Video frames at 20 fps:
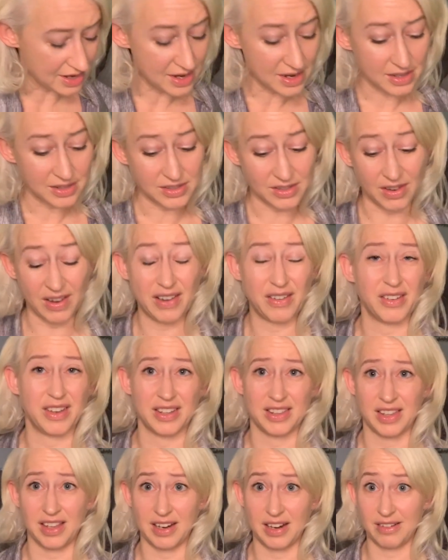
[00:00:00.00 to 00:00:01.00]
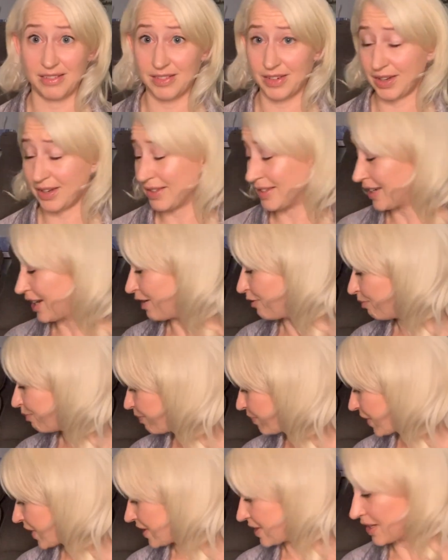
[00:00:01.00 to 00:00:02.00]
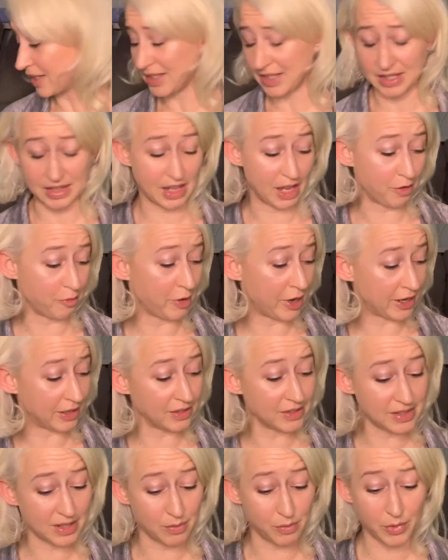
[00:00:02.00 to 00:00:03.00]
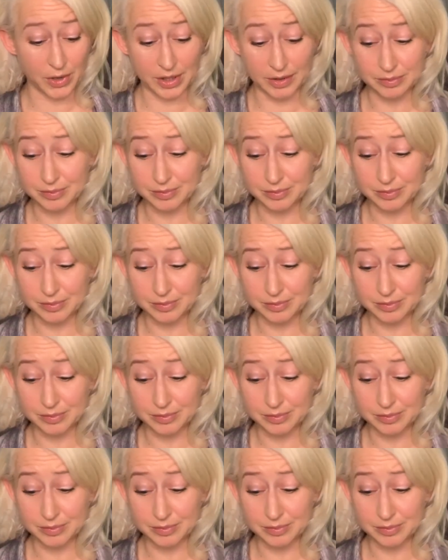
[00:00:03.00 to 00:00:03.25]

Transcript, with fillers: So I'll get that out next time because it's in that pile somewhere.